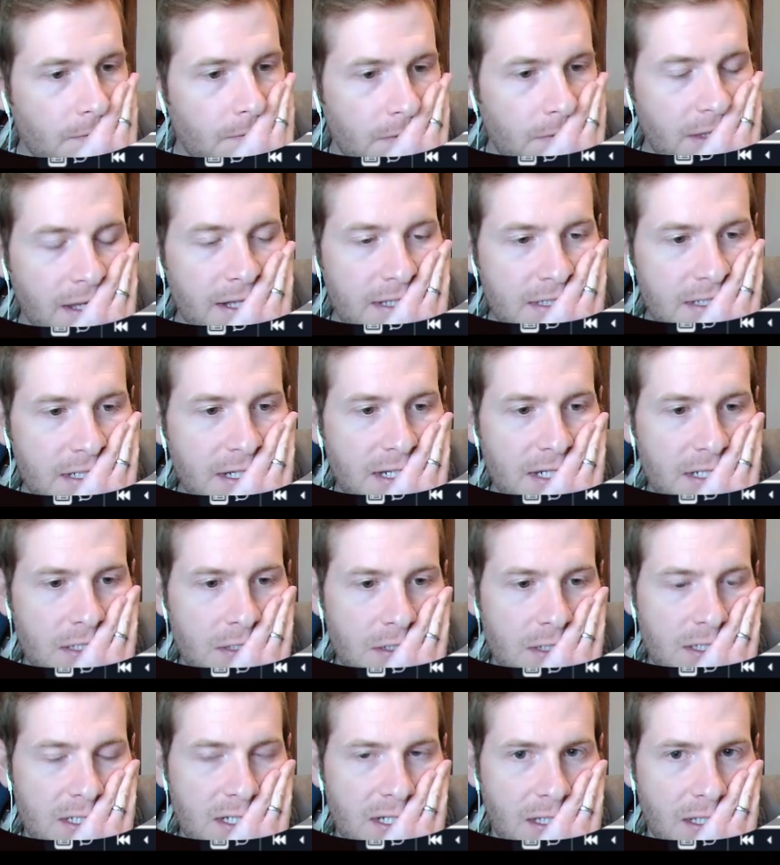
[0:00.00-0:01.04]
That's an
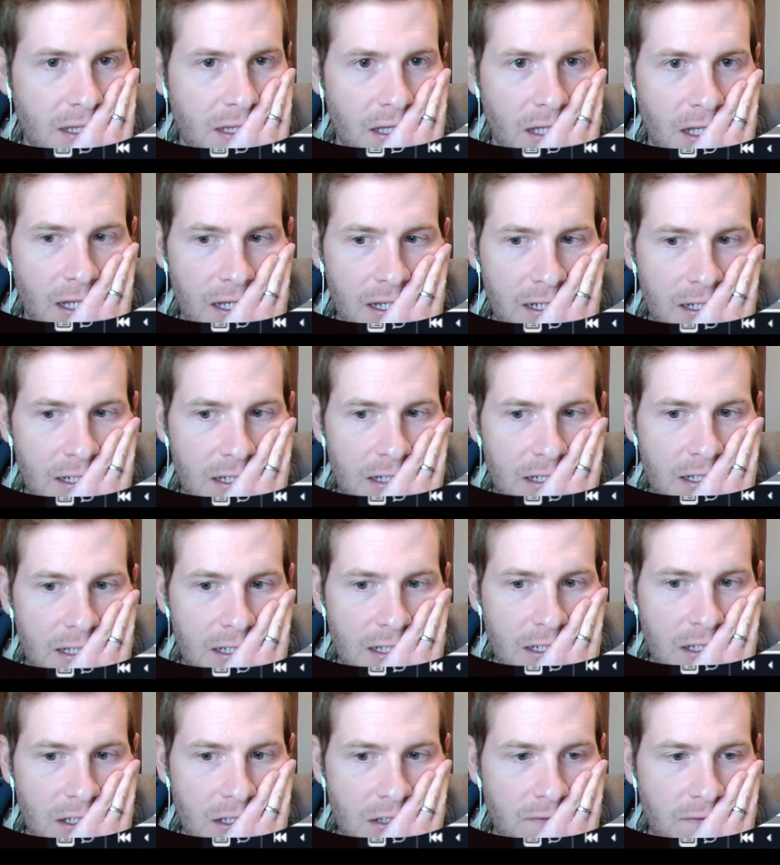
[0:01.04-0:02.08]
interesting thought.
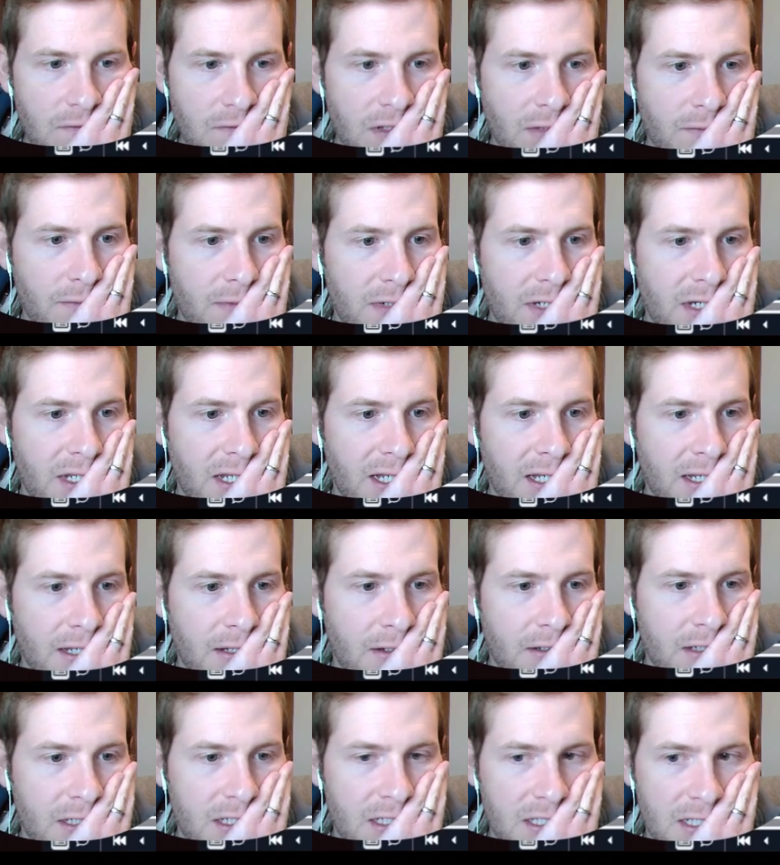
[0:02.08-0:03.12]
I could flip
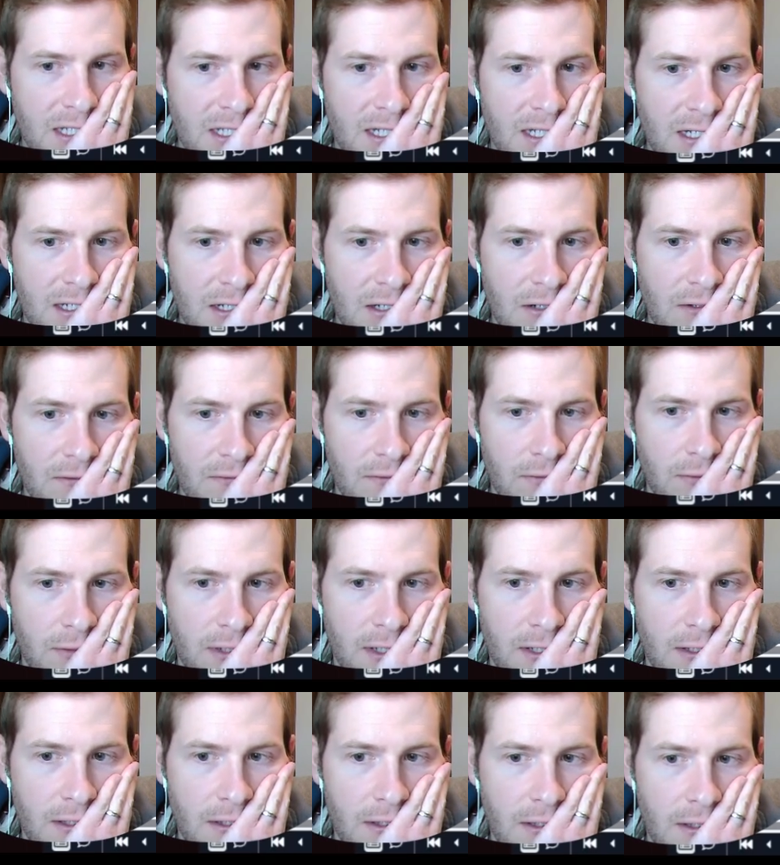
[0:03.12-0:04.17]
down, just get it over
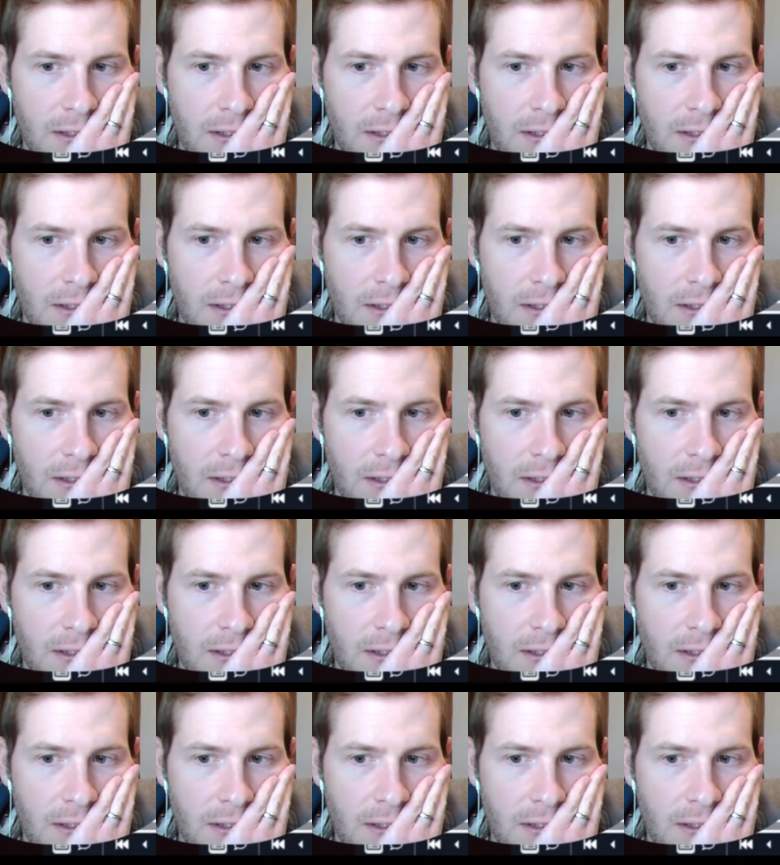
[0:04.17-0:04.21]
with.